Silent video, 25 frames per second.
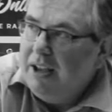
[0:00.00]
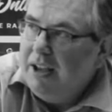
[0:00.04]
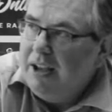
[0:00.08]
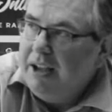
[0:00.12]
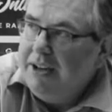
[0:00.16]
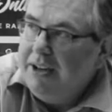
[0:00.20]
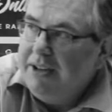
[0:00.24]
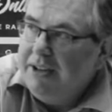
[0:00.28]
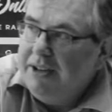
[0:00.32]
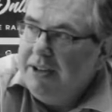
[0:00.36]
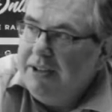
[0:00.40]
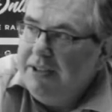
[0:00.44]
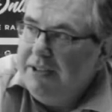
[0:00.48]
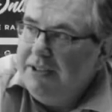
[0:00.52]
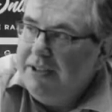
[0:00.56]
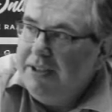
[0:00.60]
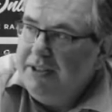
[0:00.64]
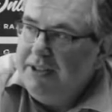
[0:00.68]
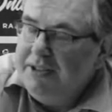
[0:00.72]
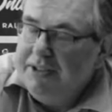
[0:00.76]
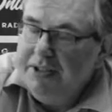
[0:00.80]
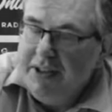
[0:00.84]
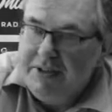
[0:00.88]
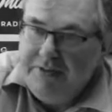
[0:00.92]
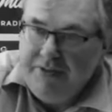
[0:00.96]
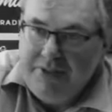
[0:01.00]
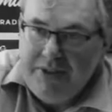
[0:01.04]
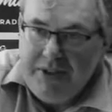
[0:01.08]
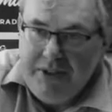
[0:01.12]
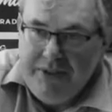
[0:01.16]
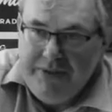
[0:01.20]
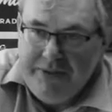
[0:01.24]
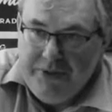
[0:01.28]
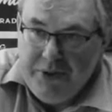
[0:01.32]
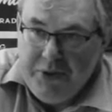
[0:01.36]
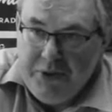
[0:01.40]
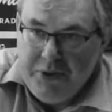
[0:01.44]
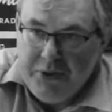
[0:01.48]
And in
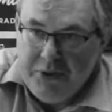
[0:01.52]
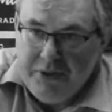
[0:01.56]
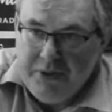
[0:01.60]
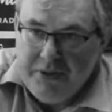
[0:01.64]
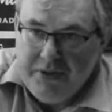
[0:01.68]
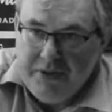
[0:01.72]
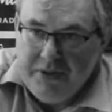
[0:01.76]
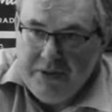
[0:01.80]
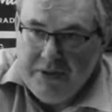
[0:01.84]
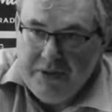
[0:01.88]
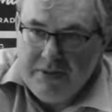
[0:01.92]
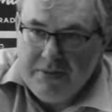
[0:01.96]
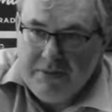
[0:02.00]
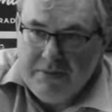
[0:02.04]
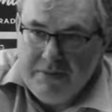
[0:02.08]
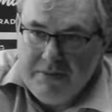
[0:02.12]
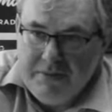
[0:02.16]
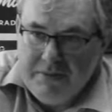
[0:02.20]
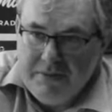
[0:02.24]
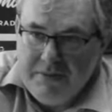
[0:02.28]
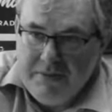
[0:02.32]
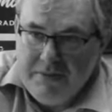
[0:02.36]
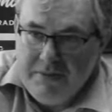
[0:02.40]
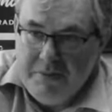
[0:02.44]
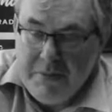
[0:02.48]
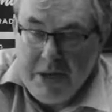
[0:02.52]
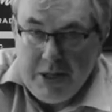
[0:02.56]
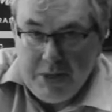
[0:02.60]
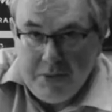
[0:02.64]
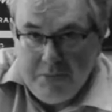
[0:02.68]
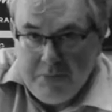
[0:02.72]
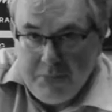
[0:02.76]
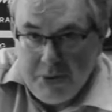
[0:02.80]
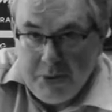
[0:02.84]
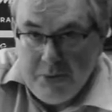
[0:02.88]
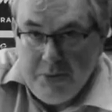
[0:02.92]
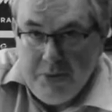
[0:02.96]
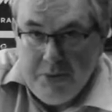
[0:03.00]
1974, Mel
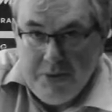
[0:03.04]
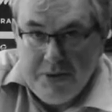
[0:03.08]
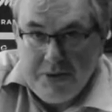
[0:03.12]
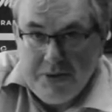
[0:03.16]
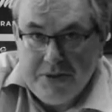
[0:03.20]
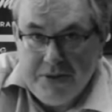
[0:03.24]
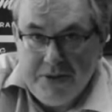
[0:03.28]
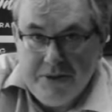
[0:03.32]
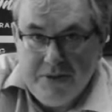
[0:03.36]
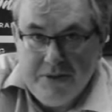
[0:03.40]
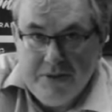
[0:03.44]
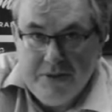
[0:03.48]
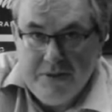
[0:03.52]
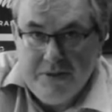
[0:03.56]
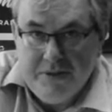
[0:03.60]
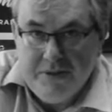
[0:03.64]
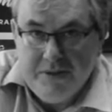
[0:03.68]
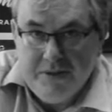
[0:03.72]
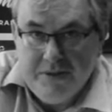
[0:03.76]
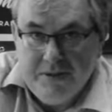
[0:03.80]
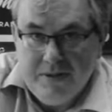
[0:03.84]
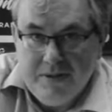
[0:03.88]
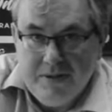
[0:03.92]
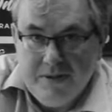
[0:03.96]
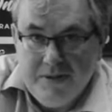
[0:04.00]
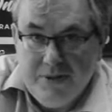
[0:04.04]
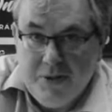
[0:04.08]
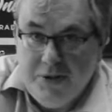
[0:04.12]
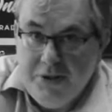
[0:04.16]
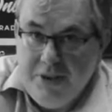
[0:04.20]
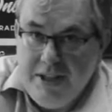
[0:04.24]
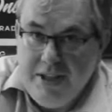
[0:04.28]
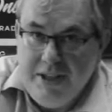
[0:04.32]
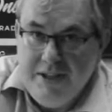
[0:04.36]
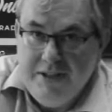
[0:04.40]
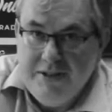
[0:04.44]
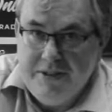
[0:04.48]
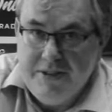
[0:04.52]
Brooks, for
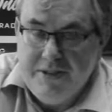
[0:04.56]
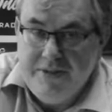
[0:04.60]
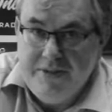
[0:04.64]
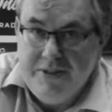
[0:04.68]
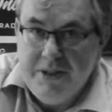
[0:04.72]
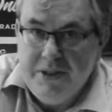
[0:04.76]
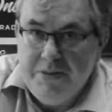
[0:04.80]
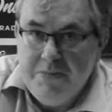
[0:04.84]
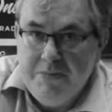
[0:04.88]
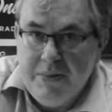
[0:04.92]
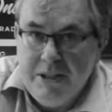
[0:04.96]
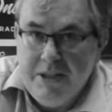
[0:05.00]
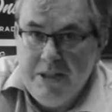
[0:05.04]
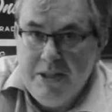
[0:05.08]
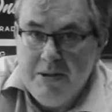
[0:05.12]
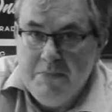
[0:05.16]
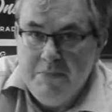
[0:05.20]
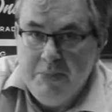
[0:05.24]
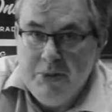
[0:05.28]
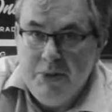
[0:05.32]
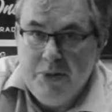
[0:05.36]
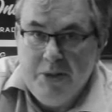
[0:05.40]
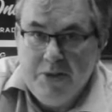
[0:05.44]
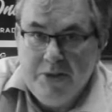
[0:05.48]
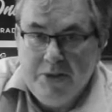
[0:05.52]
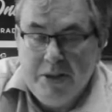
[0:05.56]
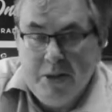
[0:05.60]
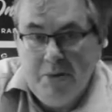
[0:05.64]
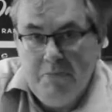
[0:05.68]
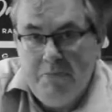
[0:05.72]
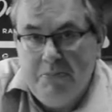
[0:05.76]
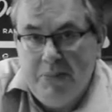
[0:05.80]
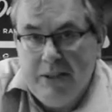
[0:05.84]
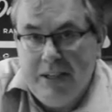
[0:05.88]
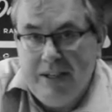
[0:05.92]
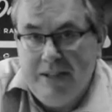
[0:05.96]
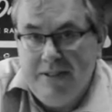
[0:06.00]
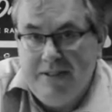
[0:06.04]
he is the filmmaker, brought
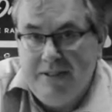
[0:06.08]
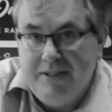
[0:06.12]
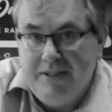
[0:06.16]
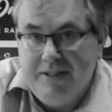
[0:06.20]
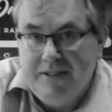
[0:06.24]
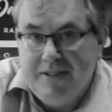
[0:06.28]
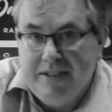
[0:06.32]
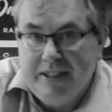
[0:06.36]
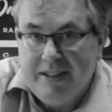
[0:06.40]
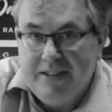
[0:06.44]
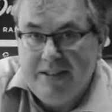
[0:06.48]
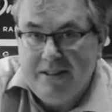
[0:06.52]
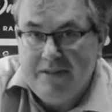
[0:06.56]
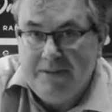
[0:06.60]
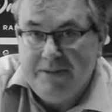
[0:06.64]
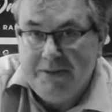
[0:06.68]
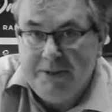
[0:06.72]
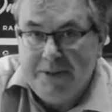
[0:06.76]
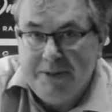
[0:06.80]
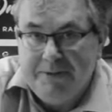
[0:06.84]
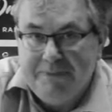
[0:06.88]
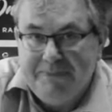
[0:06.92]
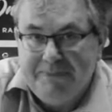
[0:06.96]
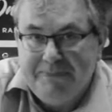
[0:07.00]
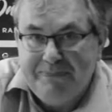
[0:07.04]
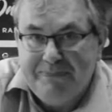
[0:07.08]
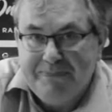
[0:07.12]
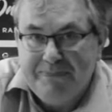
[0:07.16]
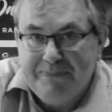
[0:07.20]
out Blazing Saddles,